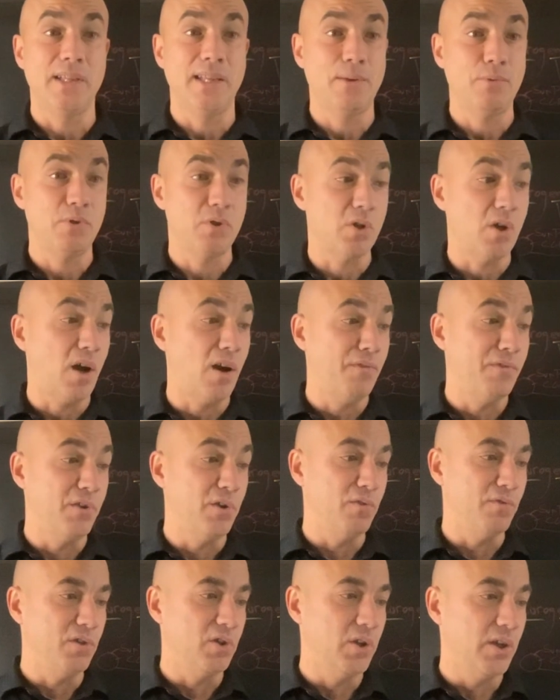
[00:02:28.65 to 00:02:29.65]
That one's often
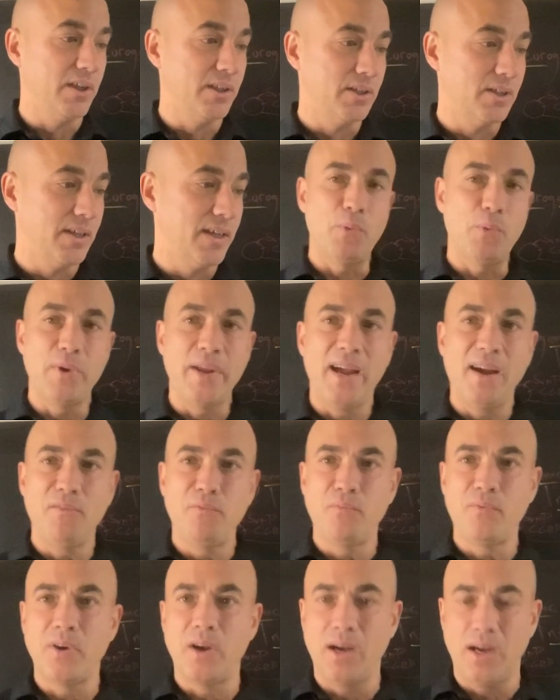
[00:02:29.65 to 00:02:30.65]
overlooked. But we
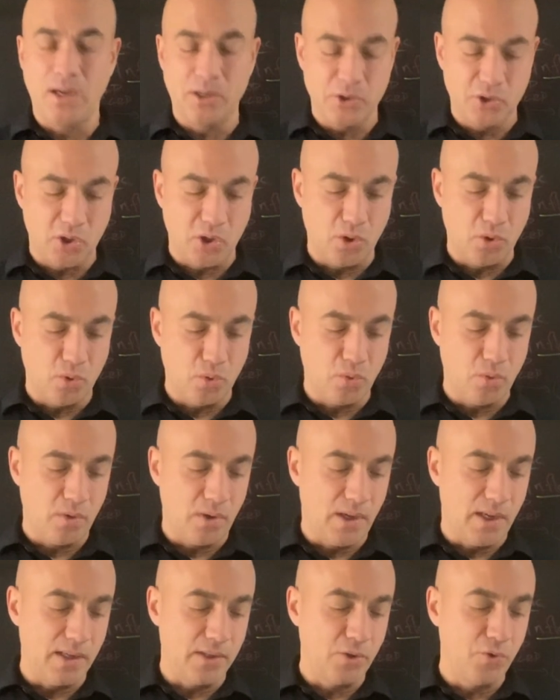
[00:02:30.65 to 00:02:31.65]
have also
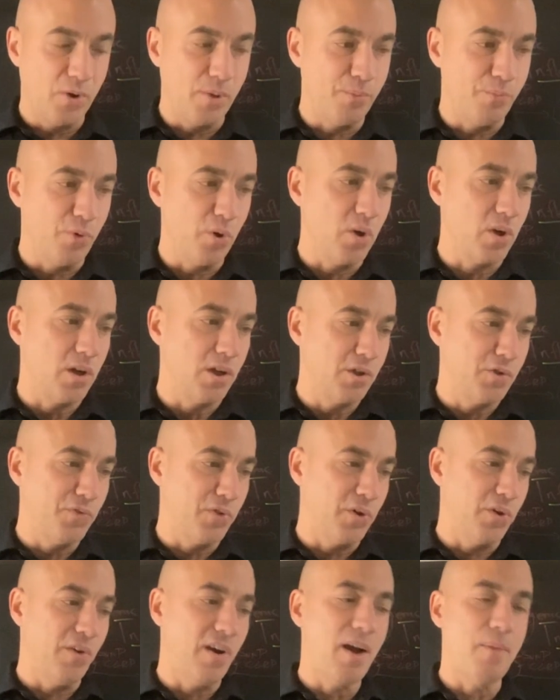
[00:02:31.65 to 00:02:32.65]
treatment protocols
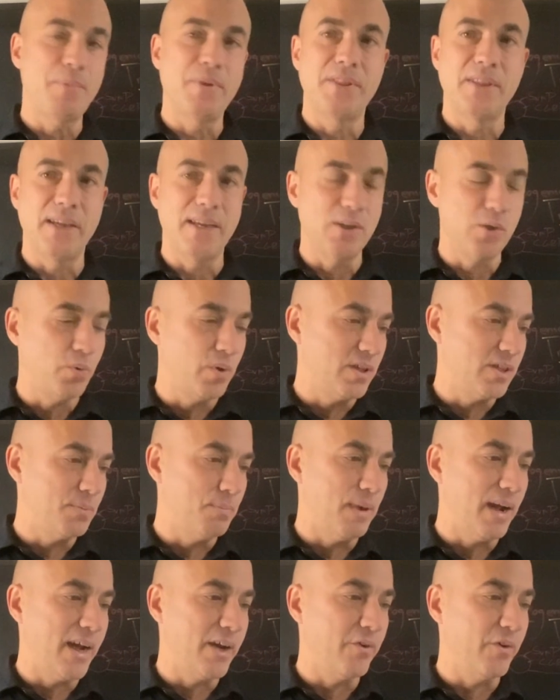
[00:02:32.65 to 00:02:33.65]
for neuropathy as well as
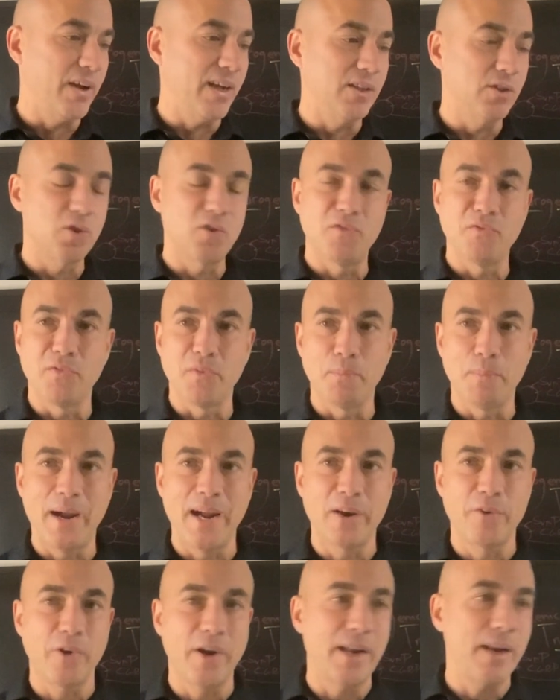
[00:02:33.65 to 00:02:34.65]
migraine. So for
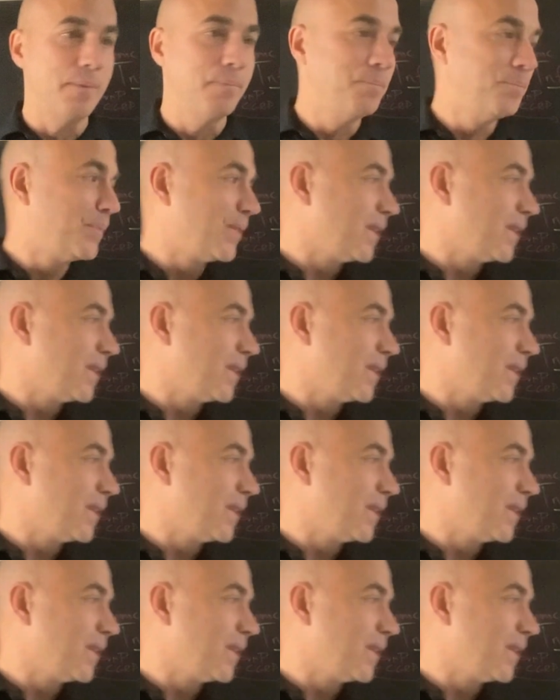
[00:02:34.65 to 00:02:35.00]
migraine,